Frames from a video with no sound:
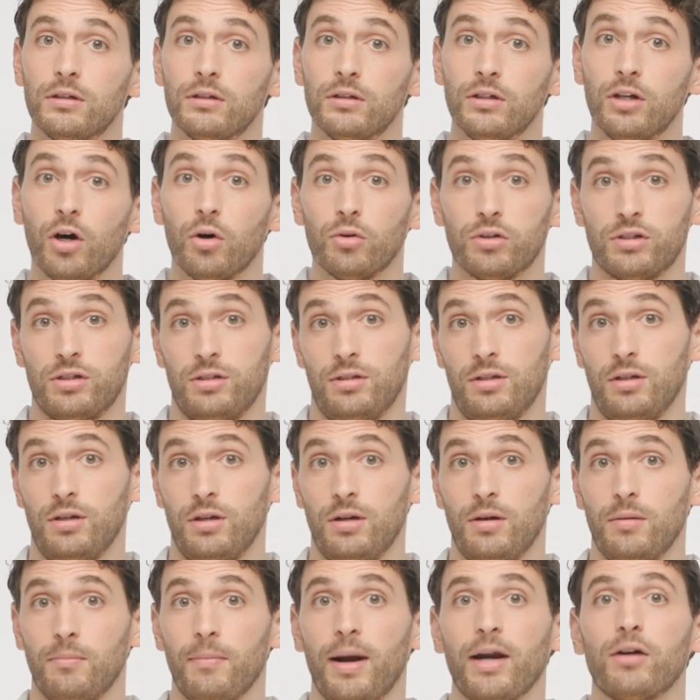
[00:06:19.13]
Note,
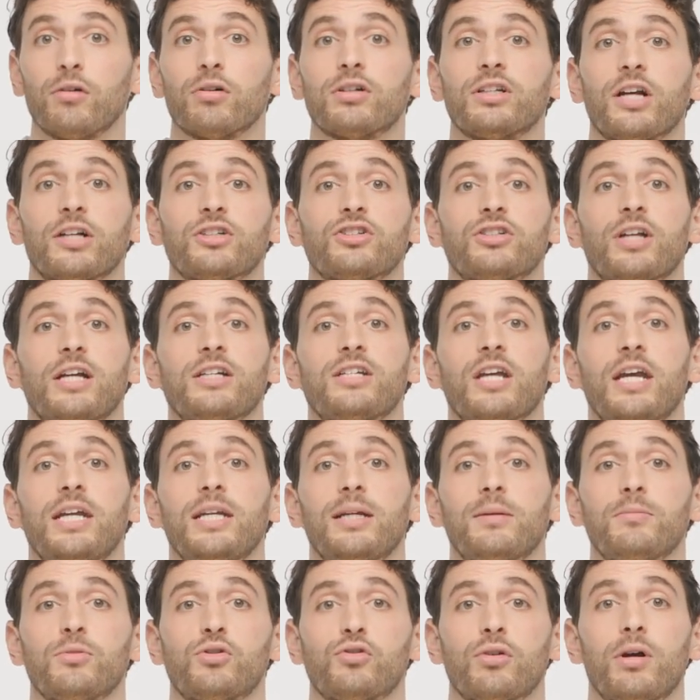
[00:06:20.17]
micro-touch
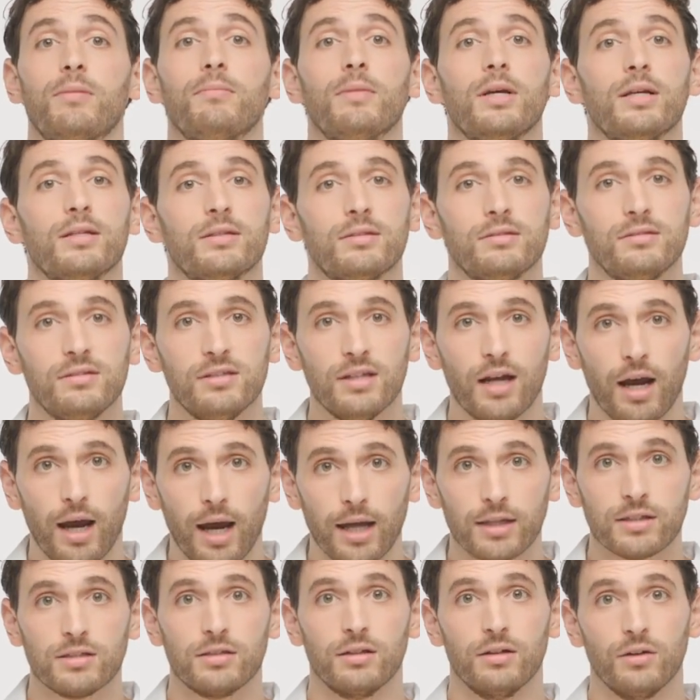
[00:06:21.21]
titanium trim is
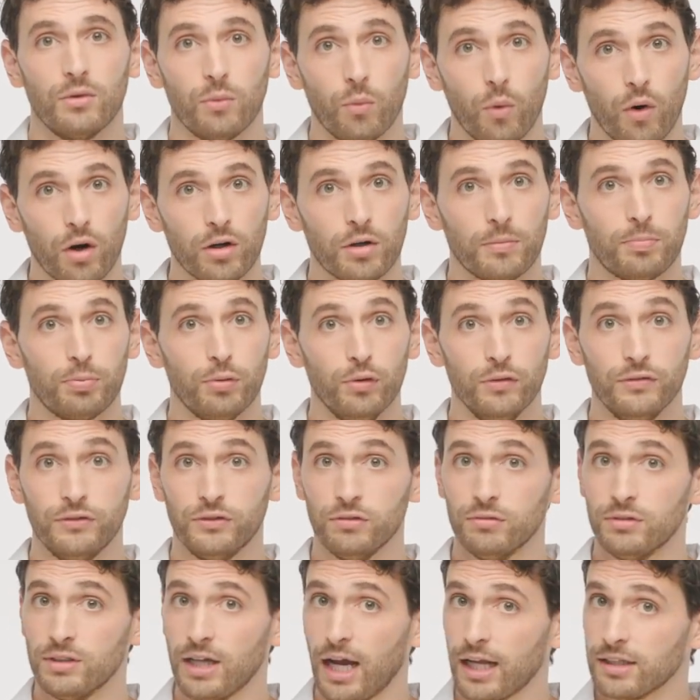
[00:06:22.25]
not waterproof.
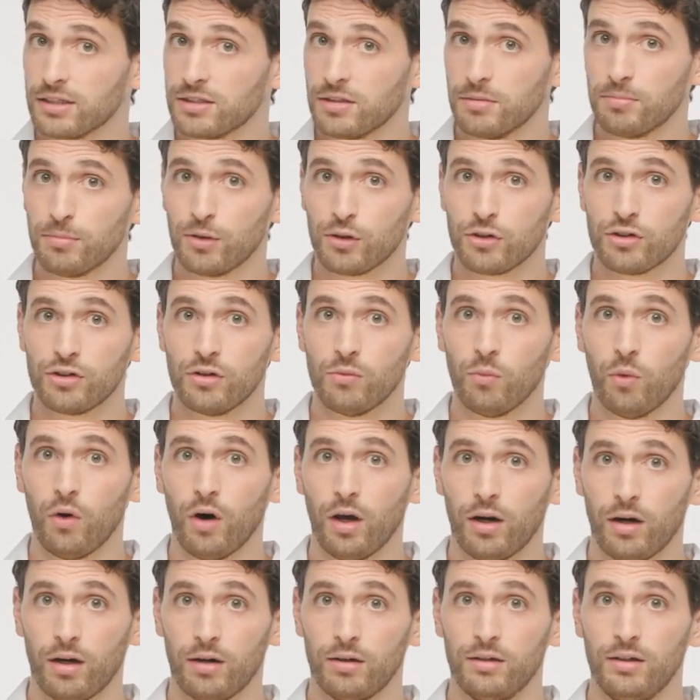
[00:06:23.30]
Do not submerge in
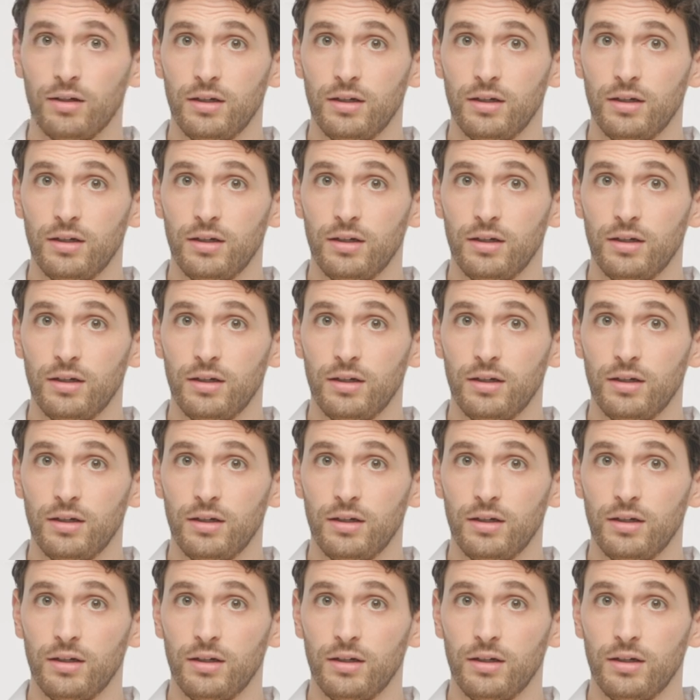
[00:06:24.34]
water.